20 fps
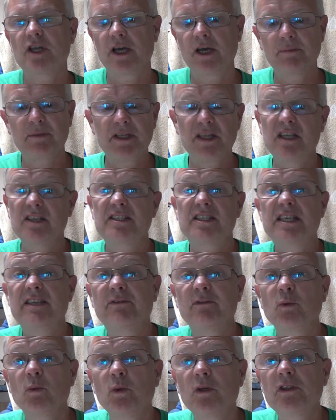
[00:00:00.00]
I mean,
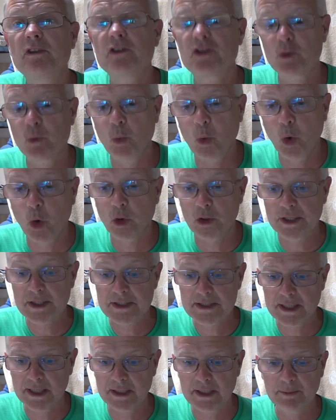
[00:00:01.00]
there's
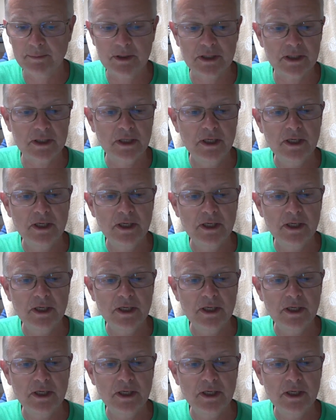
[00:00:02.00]
warnings that, I mean,